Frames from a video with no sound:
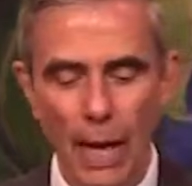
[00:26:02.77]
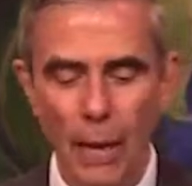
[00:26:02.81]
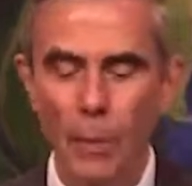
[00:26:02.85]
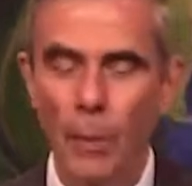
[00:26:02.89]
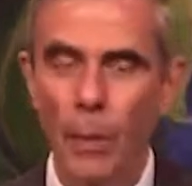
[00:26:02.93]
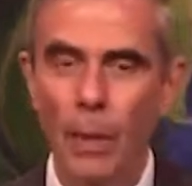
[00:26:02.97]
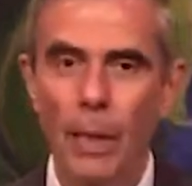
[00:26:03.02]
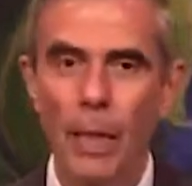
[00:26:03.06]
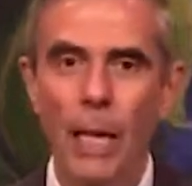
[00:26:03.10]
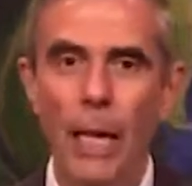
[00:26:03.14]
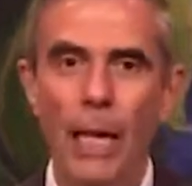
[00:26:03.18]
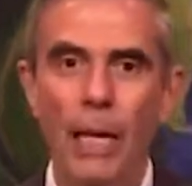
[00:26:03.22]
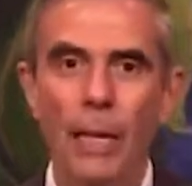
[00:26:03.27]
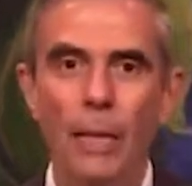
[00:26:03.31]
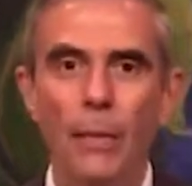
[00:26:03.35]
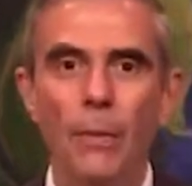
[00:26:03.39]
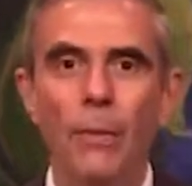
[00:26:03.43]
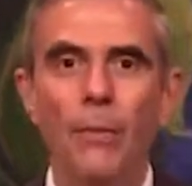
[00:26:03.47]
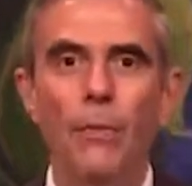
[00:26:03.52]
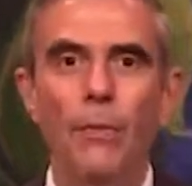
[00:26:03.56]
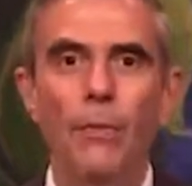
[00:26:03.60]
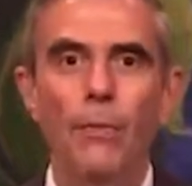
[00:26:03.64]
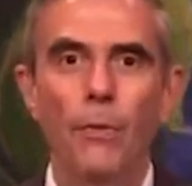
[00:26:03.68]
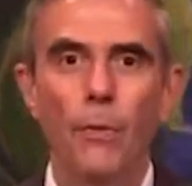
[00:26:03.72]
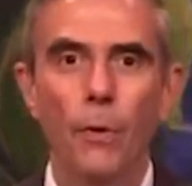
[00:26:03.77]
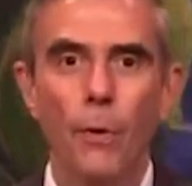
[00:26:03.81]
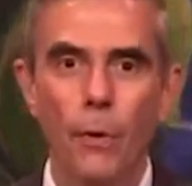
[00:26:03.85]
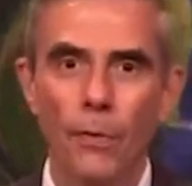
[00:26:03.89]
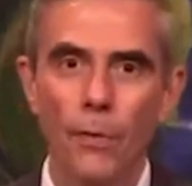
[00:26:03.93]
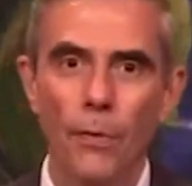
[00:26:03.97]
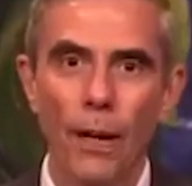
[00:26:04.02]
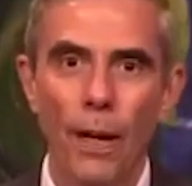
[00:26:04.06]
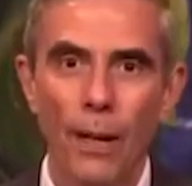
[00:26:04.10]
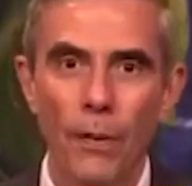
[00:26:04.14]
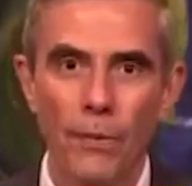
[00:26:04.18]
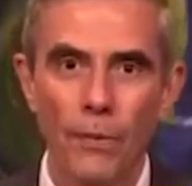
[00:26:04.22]
one eight, four
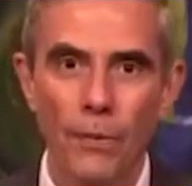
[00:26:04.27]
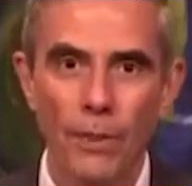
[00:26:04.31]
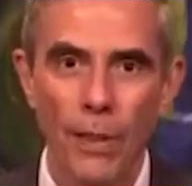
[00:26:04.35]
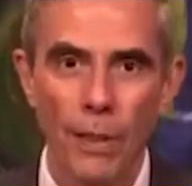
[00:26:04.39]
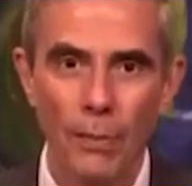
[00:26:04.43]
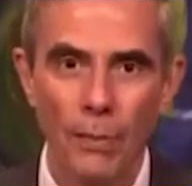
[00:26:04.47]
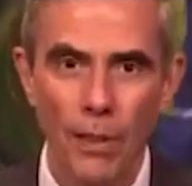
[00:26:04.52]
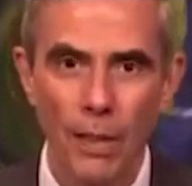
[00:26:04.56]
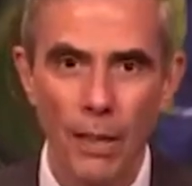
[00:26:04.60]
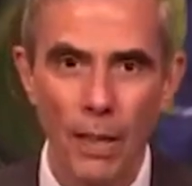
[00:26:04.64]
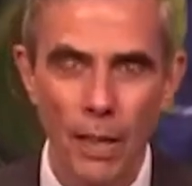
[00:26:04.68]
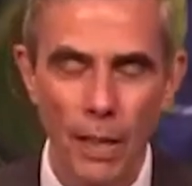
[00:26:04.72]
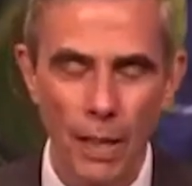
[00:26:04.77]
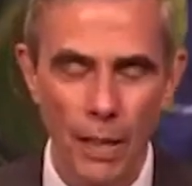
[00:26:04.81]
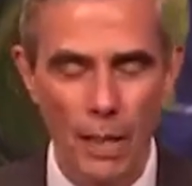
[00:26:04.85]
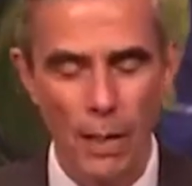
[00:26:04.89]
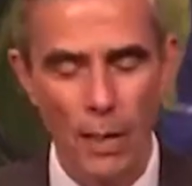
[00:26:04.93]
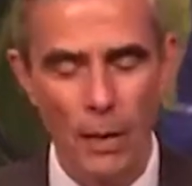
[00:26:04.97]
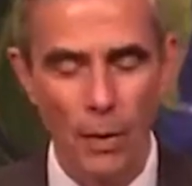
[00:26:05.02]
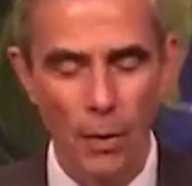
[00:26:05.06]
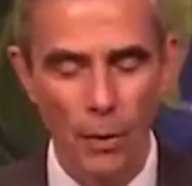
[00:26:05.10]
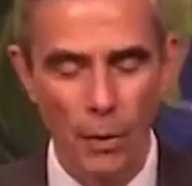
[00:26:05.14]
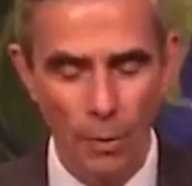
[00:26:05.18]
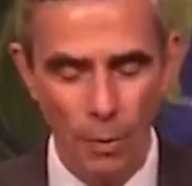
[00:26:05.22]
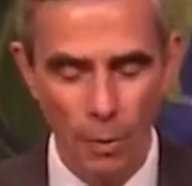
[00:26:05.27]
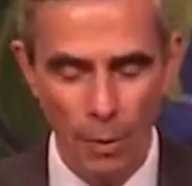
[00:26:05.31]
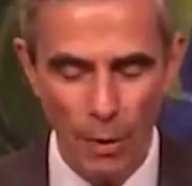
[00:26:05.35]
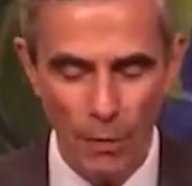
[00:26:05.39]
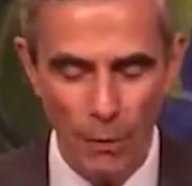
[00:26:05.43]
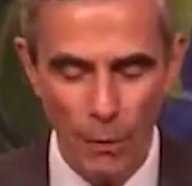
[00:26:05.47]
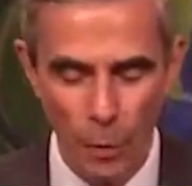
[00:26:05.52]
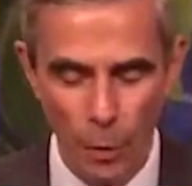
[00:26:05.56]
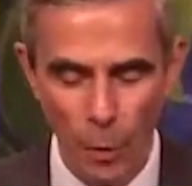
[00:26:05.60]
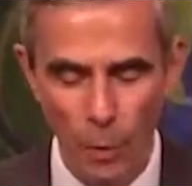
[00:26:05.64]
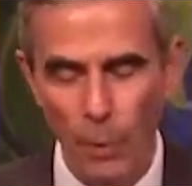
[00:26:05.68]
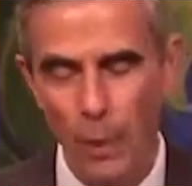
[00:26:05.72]
five seven, three
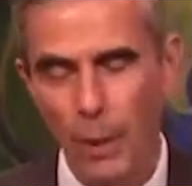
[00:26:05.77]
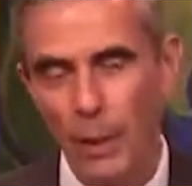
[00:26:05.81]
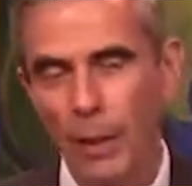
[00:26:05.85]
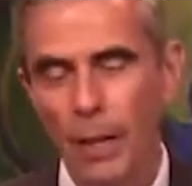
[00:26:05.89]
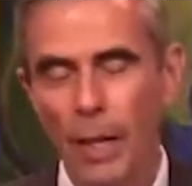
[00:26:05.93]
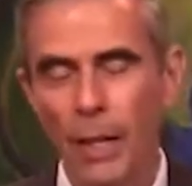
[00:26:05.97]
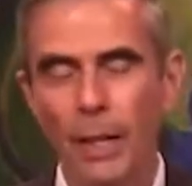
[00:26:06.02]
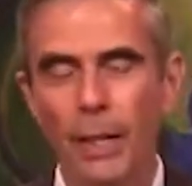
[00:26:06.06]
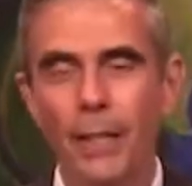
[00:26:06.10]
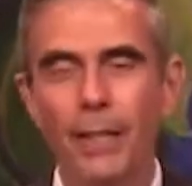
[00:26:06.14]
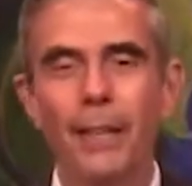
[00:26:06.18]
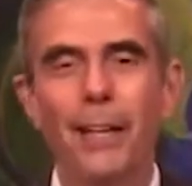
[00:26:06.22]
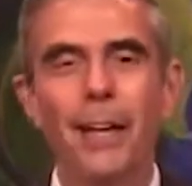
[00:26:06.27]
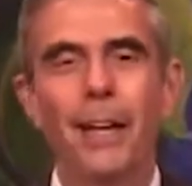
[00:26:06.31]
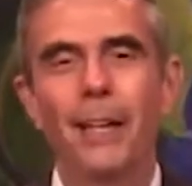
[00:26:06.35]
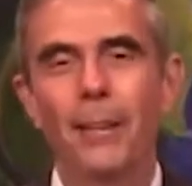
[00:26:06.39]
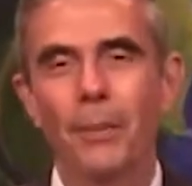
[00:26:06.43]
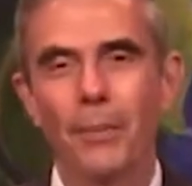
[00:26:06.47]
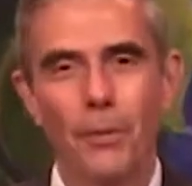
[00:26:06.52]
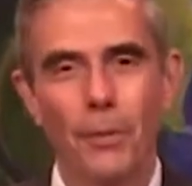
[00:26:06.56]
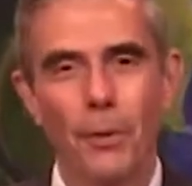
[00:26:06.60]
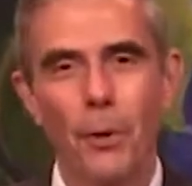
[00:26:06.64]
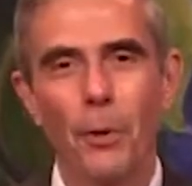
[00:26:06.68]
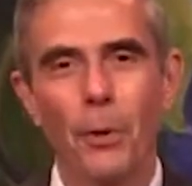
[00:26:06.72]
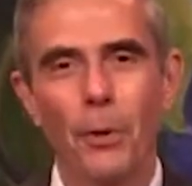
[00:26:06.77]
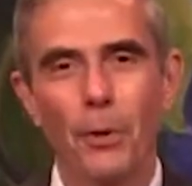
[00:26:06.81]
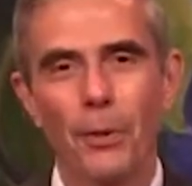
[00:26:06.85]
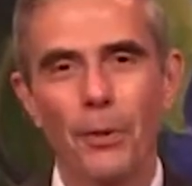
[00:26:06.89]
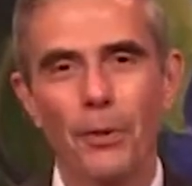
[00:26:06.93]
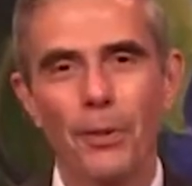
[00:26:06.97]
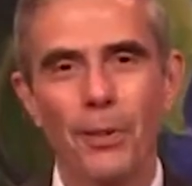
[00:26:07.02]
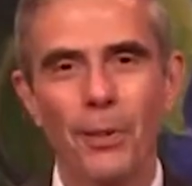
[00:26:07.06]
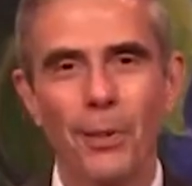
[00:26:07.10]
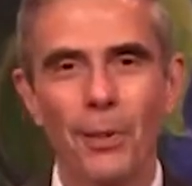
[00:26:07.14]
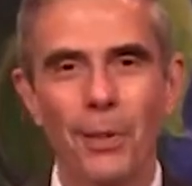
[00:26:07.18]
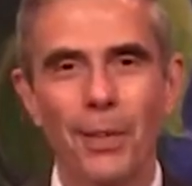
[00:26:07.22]
four one nine. And of course,
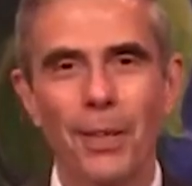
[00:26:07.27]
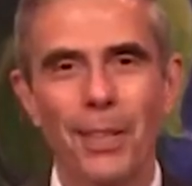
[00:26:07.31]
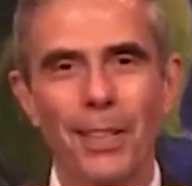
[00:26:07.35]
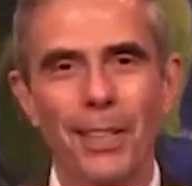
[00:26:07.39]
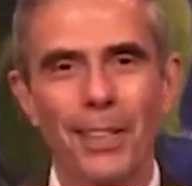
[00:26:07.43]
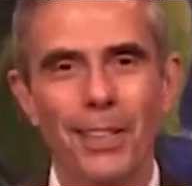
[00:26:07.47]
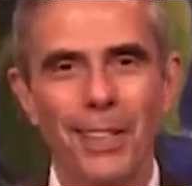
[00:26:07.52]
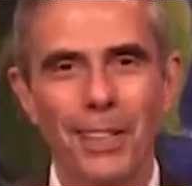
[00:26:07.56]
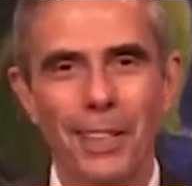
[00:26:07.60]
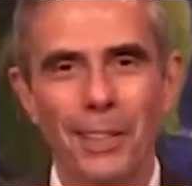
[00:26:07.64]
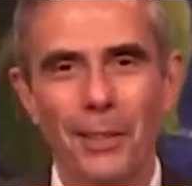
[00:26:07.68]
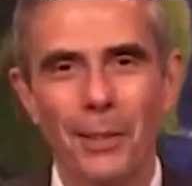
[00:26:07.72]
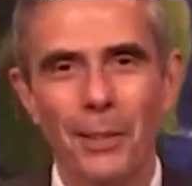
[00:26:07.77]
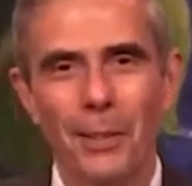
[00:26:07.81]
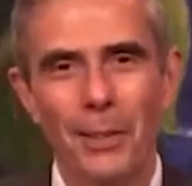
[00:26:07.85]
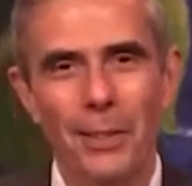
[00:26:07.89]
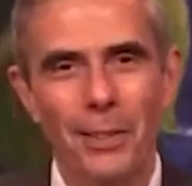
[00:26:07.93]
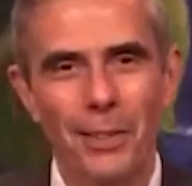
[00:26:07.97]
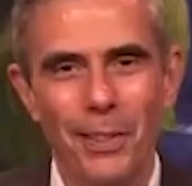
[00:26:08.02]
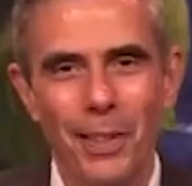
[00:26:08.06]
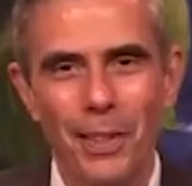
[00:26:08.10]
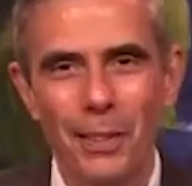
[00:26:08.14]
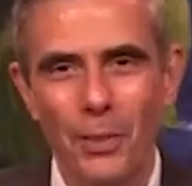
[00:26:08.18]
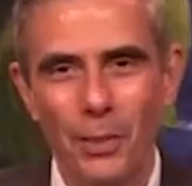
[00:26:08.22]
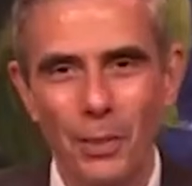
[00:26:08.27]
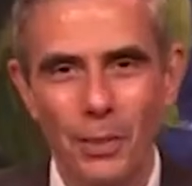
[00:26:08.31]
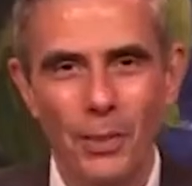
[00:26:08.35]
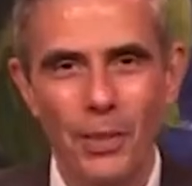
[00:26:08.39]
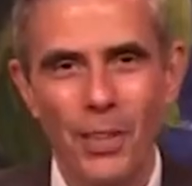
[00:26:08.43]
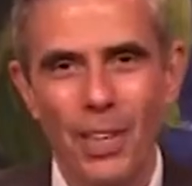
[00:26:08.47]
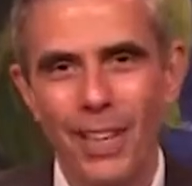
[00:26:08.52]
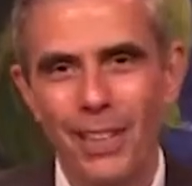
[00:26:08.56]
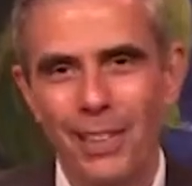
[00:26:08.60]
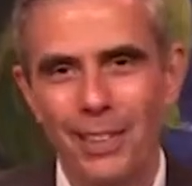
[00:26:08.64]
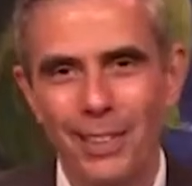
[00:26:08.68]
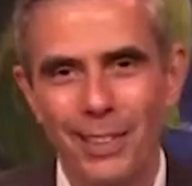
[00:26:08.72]
you can continue to send your
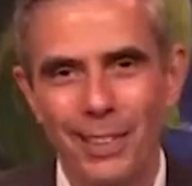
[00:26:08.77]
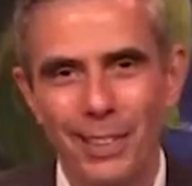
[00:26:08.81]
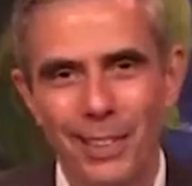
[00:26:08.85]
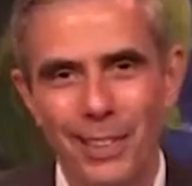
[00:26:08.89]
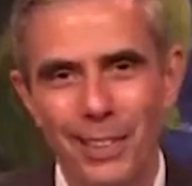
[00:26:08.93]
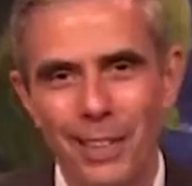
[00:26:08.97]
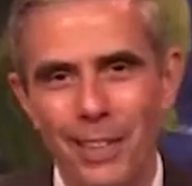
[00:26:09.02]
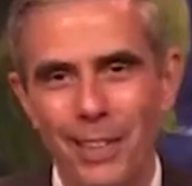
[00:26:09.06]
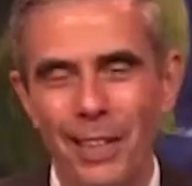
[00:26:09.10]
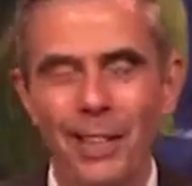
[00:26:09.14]
checks in.